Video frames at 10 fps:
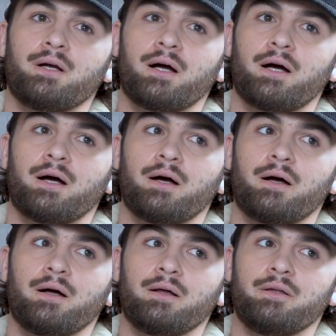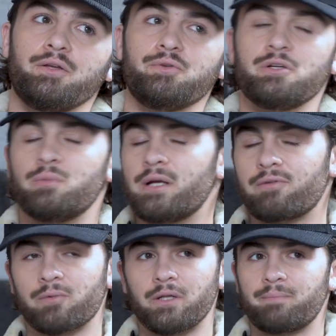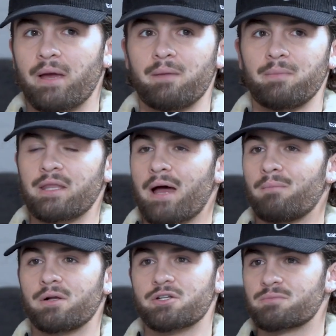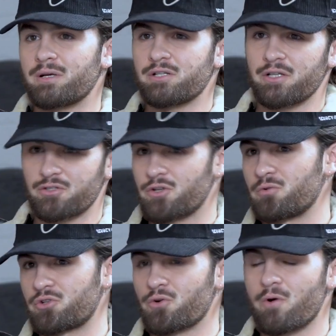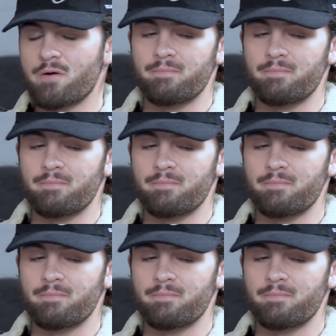YouTube would never really pay me that much because my shit's so short.